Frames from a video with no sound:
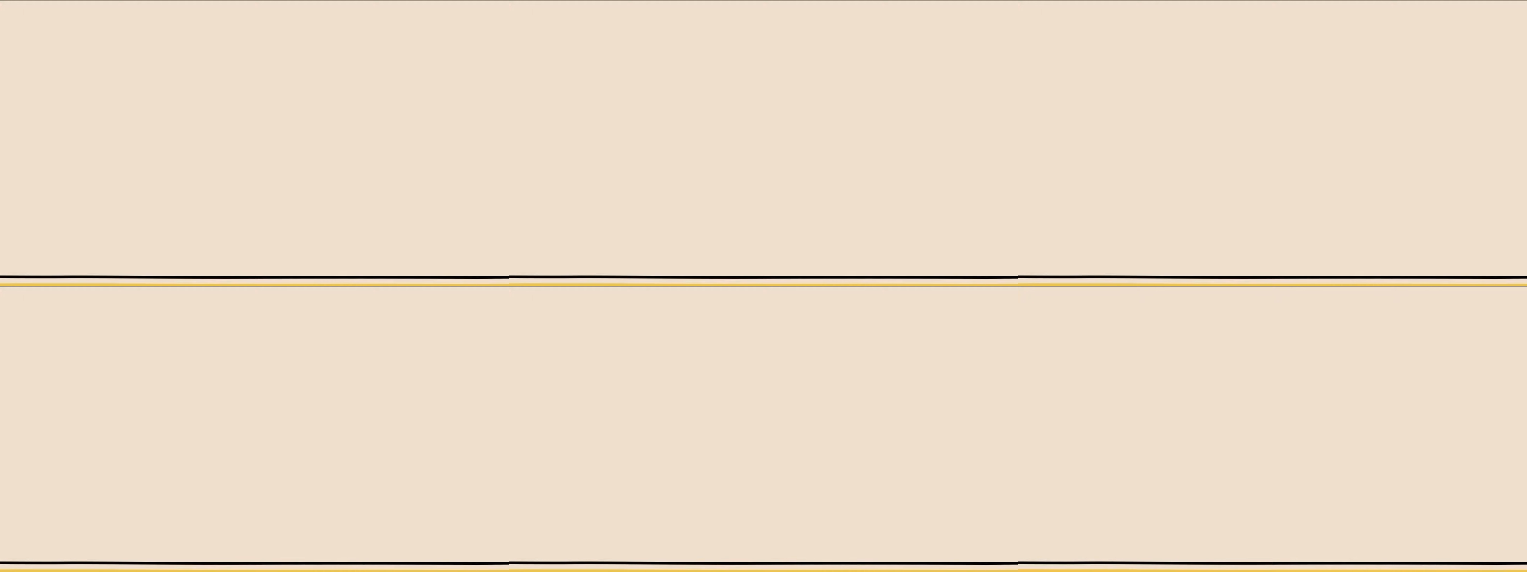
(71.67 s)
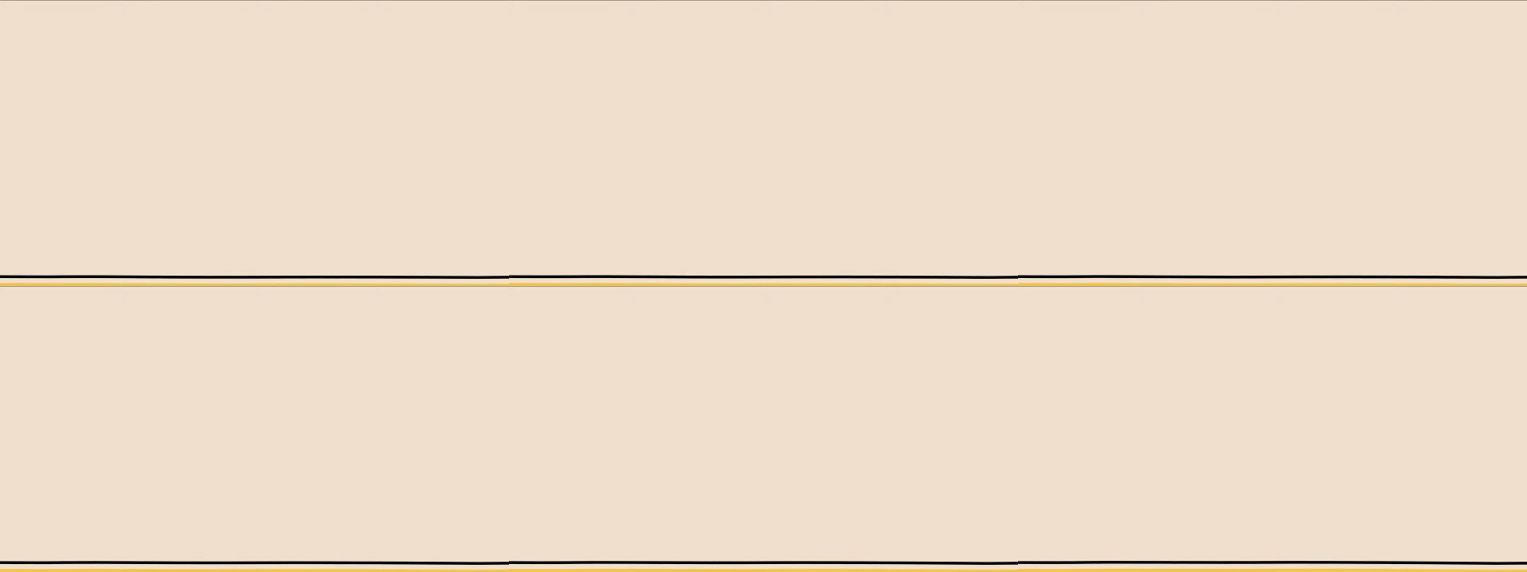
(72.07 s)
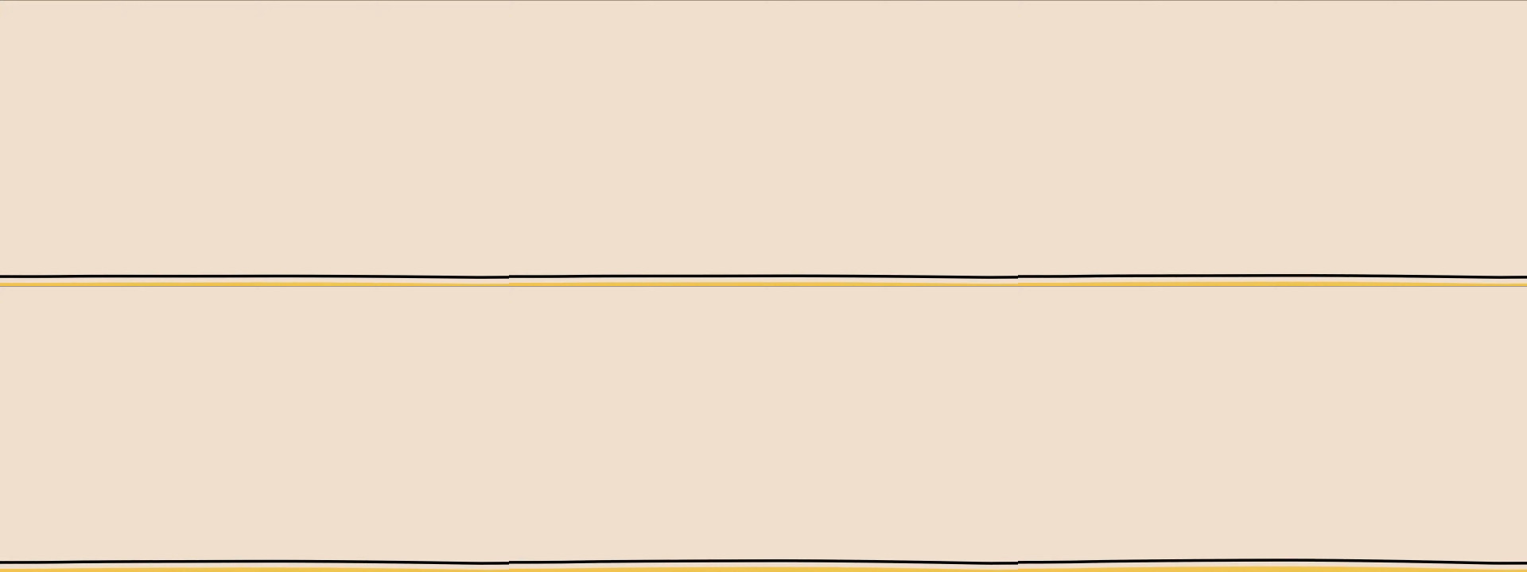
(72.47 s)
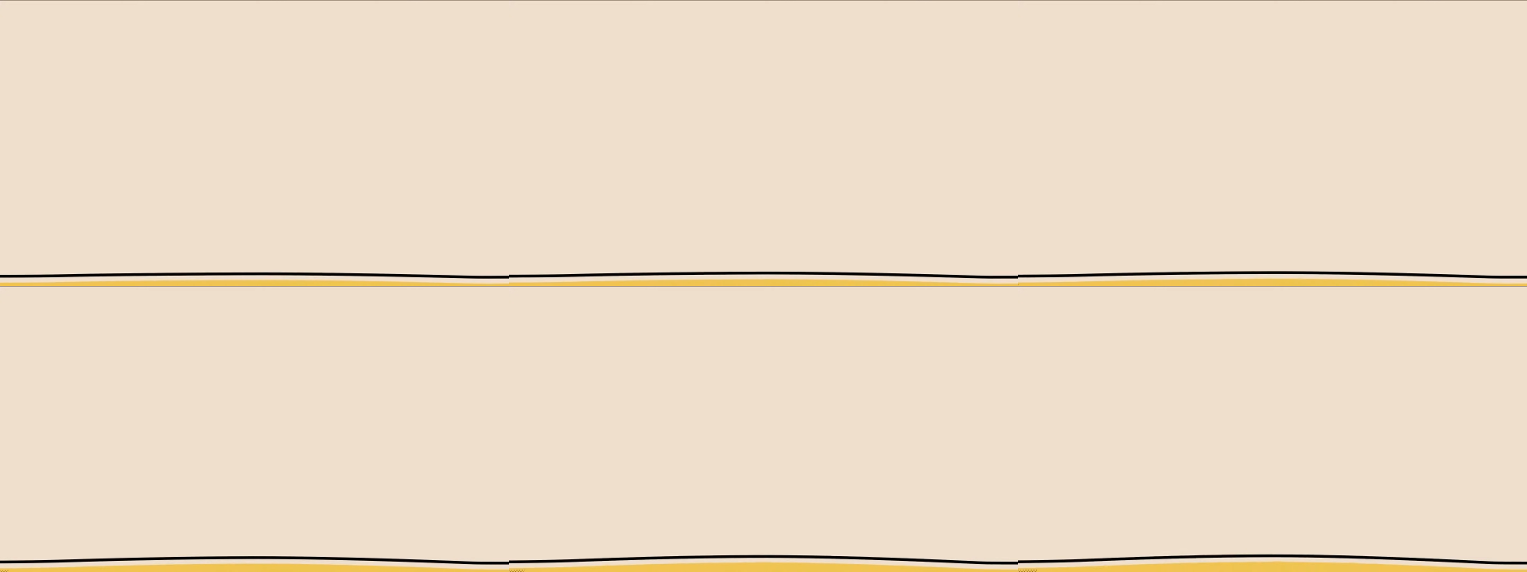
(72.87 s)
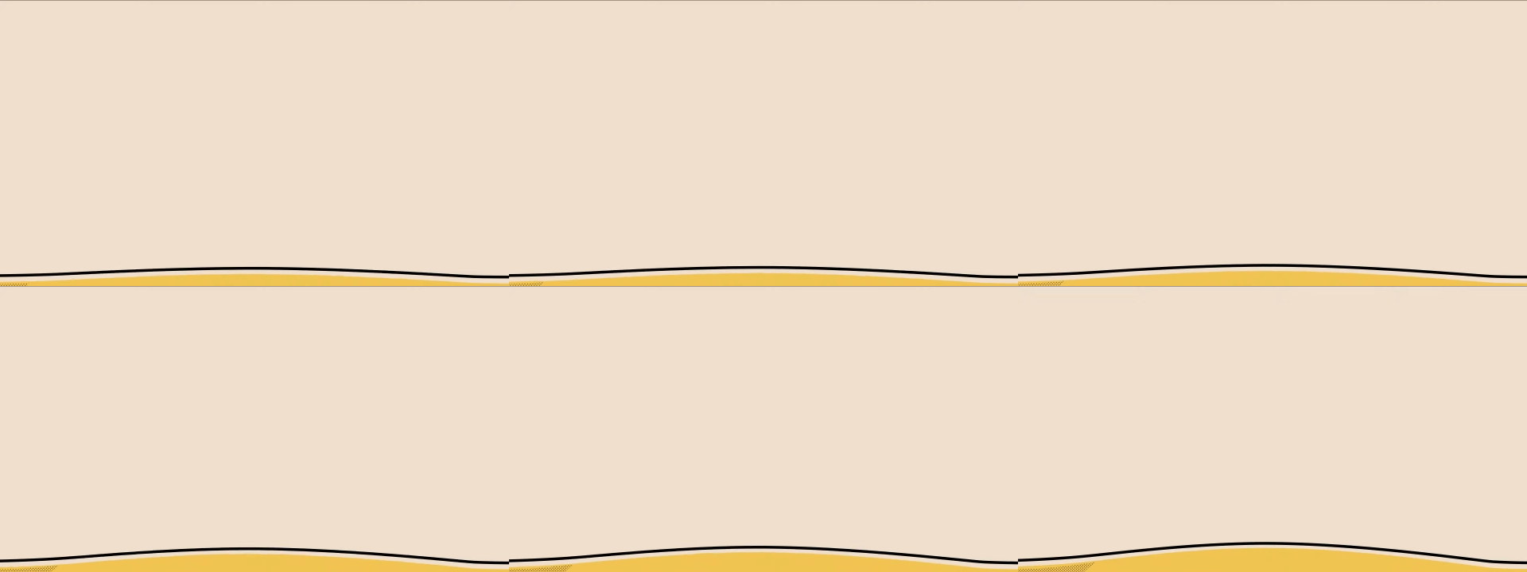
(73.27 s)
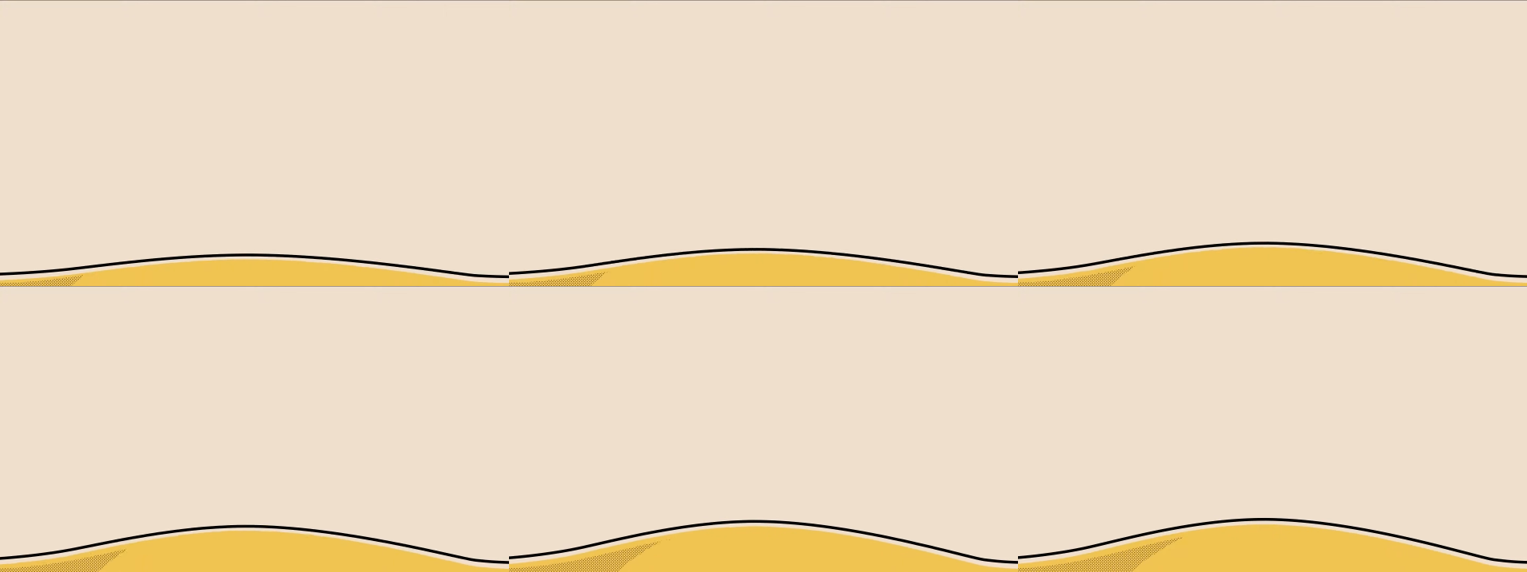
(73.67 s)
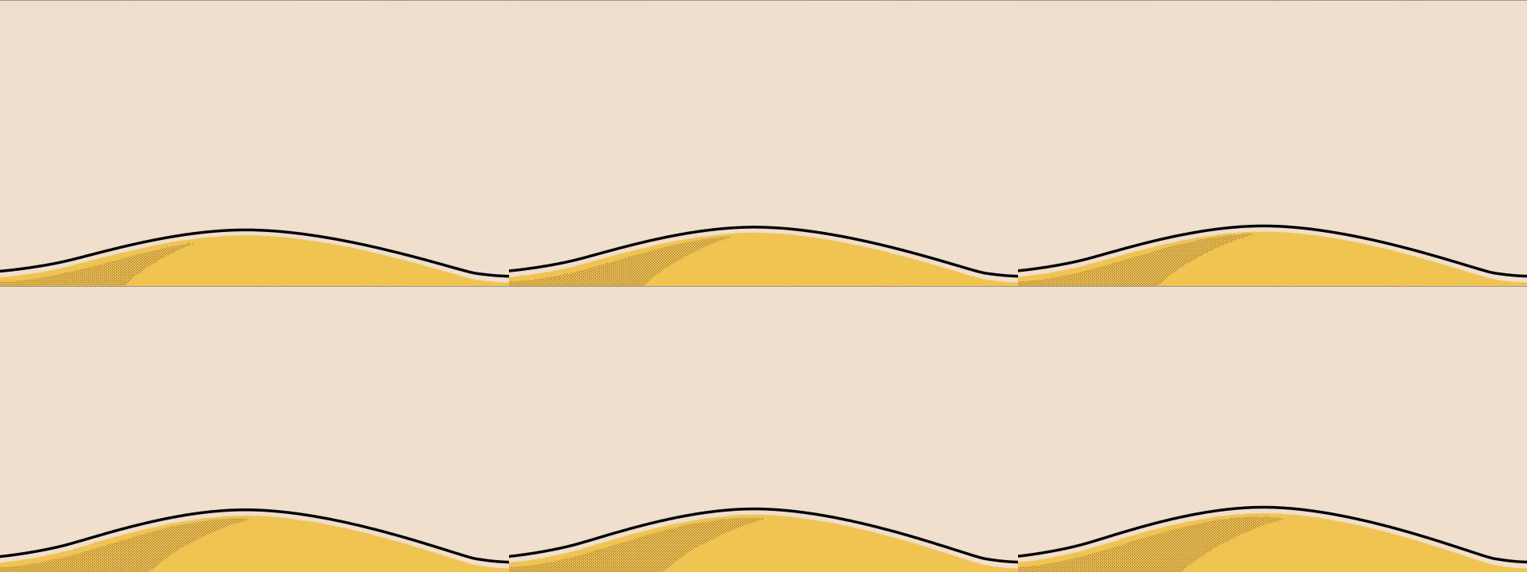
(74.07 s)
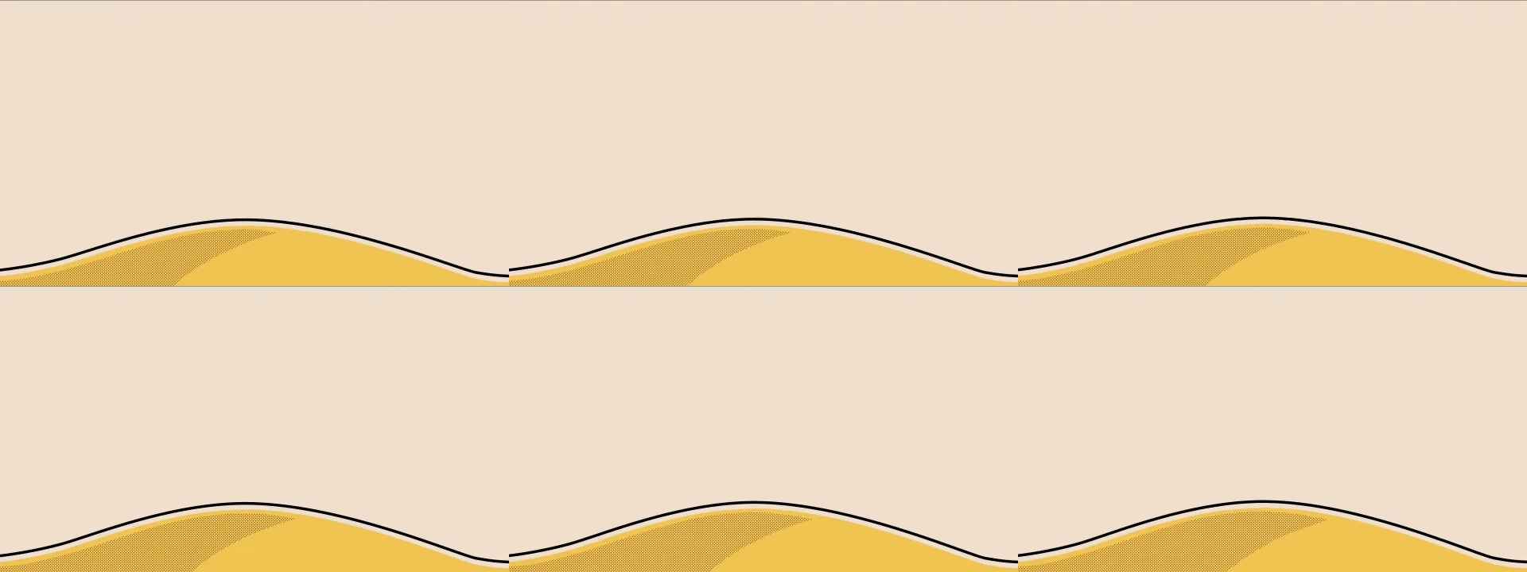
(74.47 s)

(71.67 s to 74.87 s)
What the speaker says: (no speaker visible)